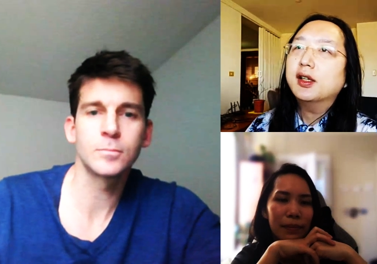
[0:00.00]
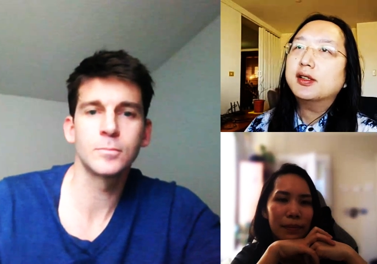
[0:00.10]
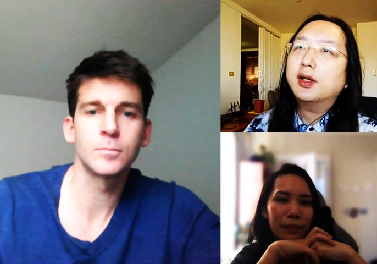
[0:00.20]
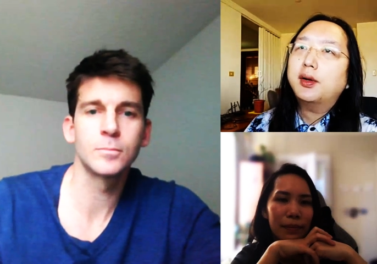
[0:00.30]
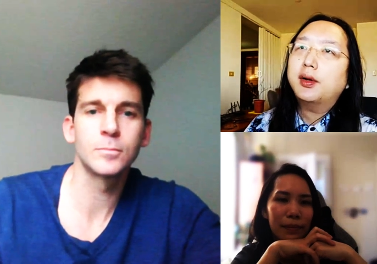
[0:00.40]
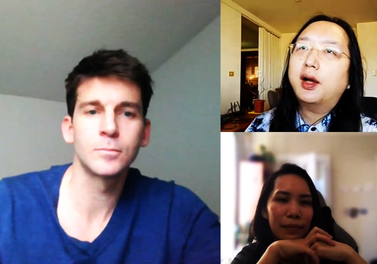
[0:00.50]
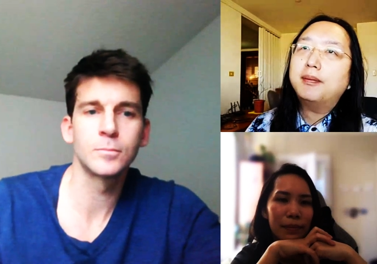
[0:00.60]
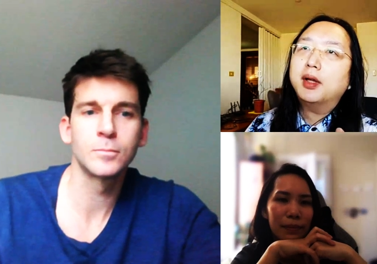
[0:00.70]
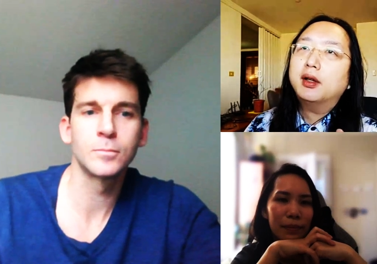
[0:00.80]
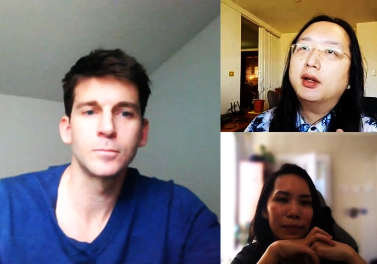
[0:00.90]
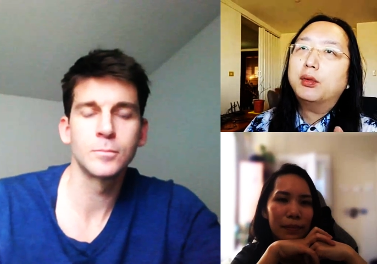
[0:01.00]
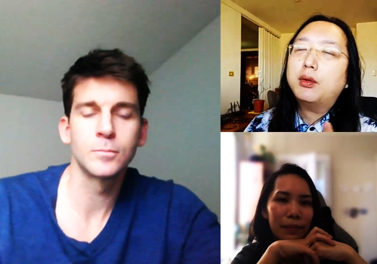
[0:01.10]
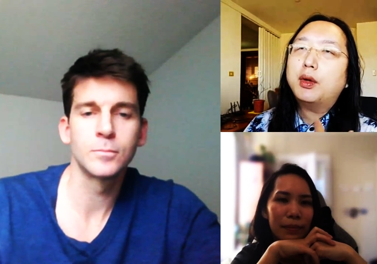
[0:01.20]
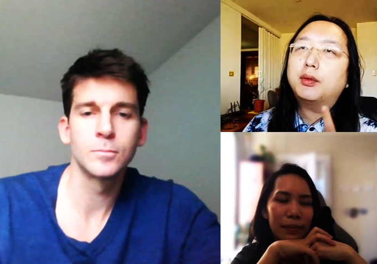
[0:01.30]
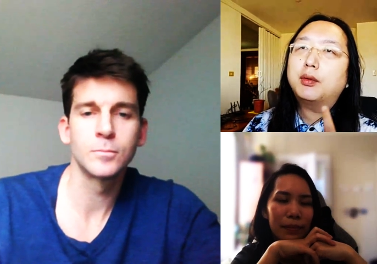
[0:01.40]
Speaker 1: So, um,
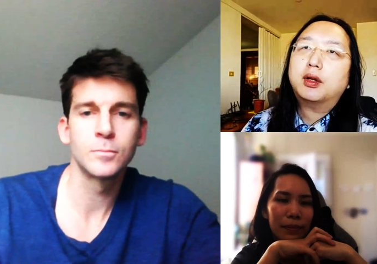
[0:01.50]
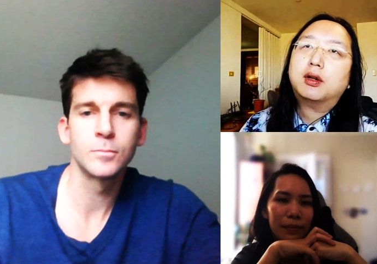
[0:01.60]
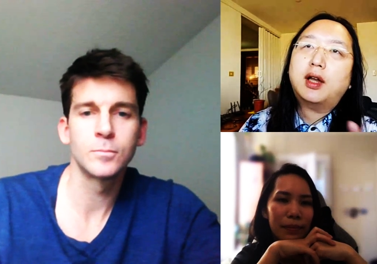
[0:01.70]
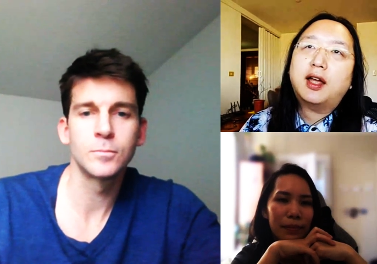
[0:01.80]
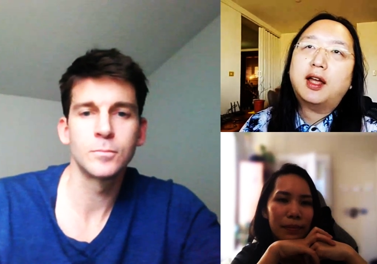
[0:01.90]
when when we're